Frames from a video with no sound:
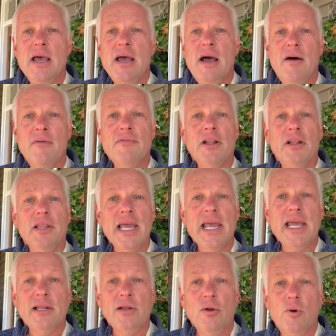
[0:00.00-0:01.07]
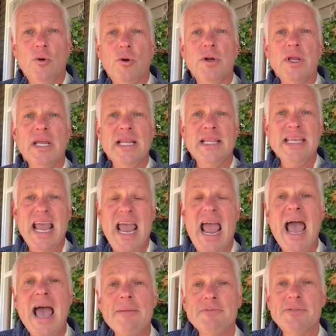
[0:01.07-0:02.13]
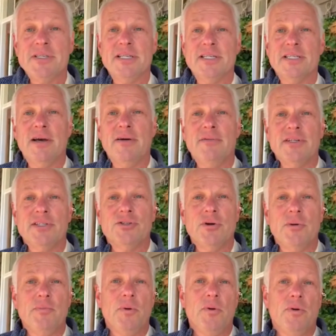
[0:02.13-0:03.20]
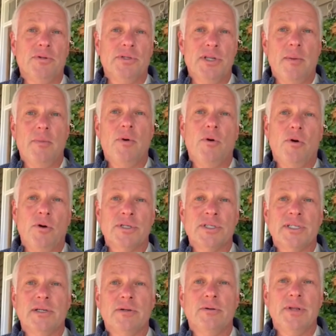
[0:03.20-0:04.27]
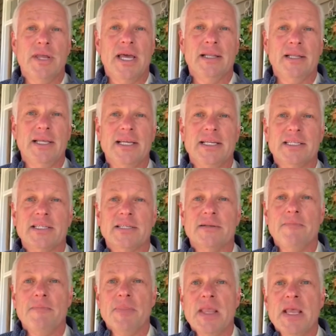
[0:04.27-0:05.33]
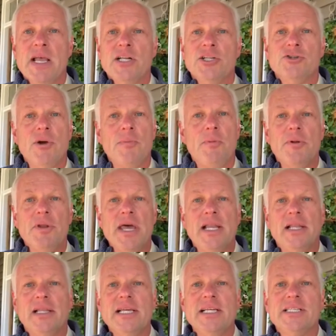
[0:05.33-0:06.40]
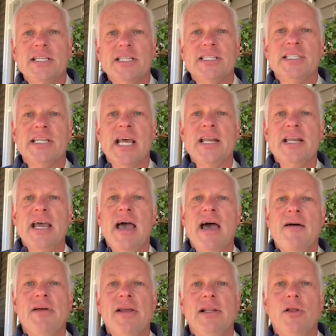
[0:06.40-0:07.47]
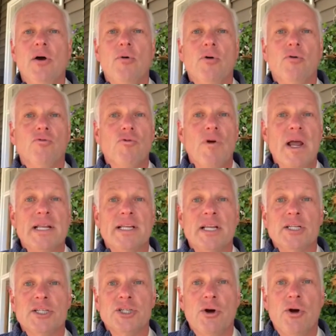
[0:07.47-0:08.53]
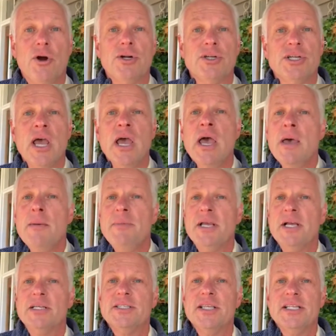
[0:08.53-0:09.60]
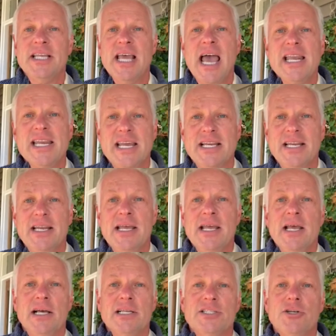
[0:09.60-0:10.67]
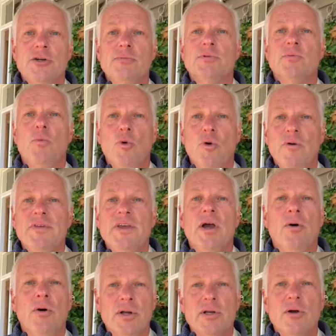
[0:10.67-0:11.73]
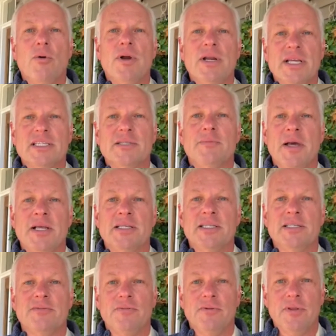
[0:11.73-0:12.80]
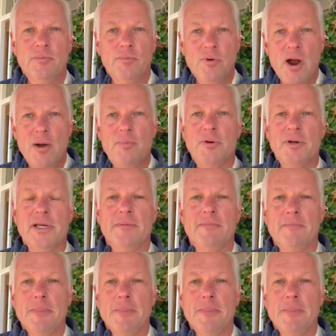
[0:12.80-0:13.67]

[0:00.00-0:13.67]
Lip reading: of the landlord in the absence of a triple, double, or single net lease. Triple net leases tend to have a lower rent charge because the tenant assumes more of the ongoing expenses for the property.